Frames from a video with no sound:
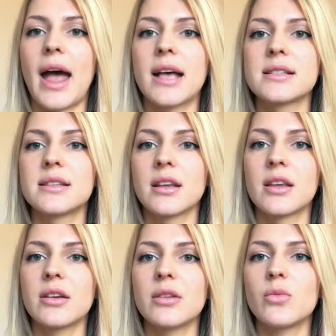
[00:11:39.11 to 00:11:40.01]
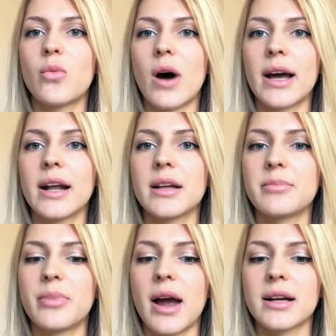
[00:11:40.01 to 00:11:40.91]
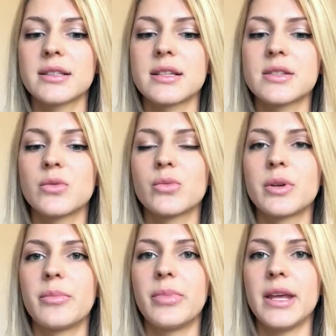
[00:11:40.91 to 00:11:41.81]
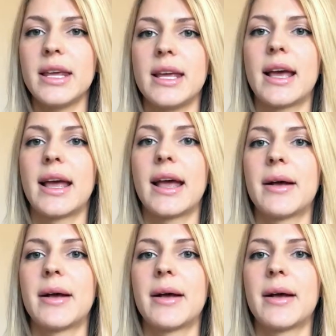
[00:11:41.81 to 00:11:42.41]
As a good white hat practice would be